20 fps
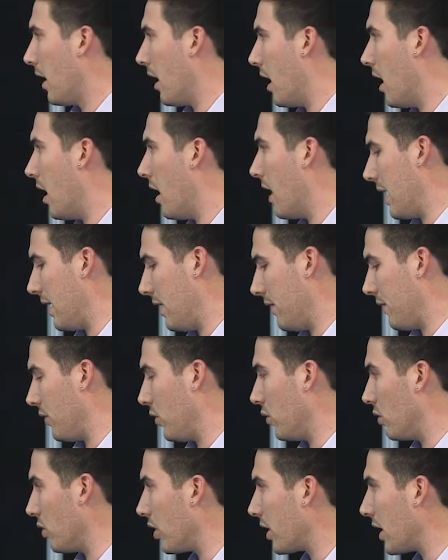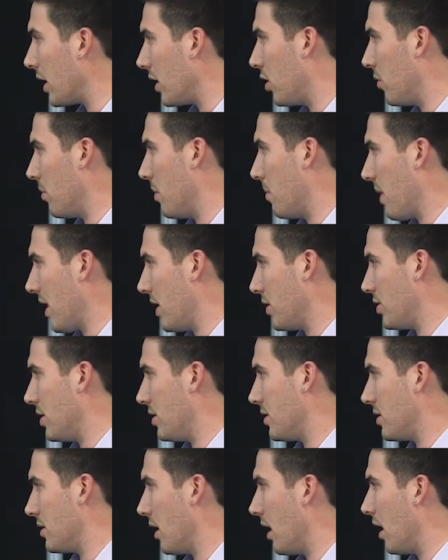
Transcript: And if you look at human patients,